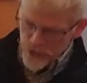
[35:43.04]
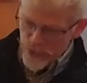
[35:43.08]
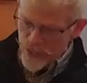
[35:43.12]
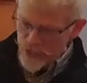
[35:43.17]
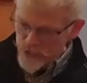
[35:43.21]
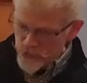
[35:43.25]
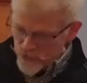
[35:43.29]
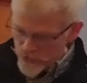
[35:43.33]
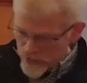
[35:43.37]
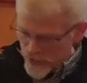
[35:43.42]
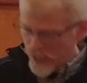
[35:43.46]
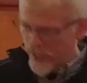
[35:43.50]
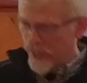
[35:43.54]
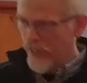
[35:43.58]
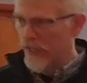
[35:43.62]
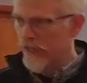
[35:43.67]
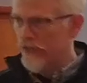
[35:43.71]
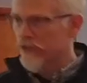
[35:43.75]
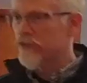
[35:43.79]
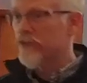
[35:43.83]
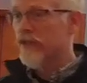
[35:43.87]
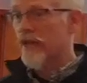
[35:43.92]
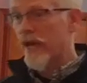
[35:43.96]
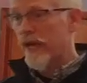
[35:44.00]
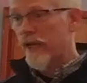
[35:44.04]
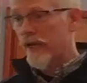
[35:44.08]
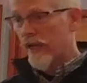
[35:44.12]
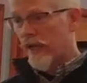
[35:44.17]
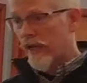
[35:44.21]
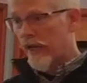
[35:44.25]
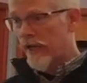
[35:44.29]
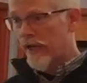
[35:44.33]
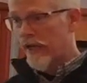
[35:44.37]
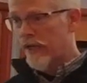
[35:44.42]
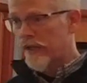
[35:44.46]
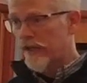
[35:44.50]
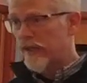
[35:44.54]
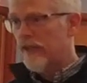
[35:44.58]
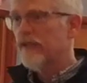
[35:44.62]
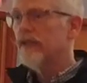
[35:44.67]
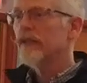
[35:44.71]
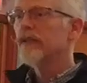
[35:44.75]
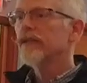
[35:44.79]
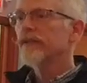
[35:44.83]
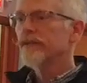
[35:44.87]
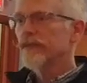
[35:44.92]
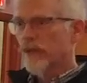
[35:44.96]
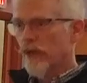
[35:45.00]
he stands take heed
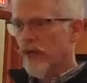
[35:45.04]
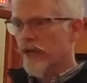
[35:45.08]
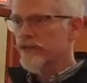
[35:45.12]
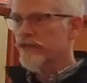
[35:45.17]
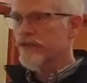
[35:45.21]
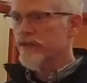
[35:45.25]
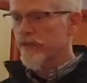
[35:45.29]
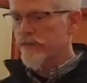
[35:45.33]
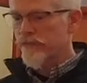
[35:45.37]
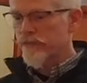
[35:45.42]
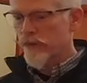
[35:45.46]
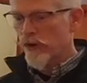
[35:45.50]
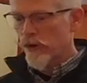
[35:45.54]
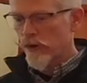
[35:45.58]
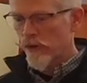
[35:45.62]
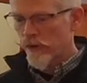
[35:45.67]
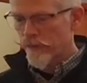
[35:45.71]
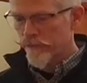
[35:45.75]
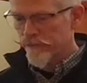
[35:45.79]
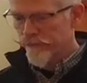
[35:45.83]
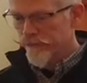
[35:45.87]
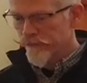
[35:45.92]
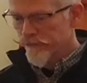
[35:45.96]
lest he fall.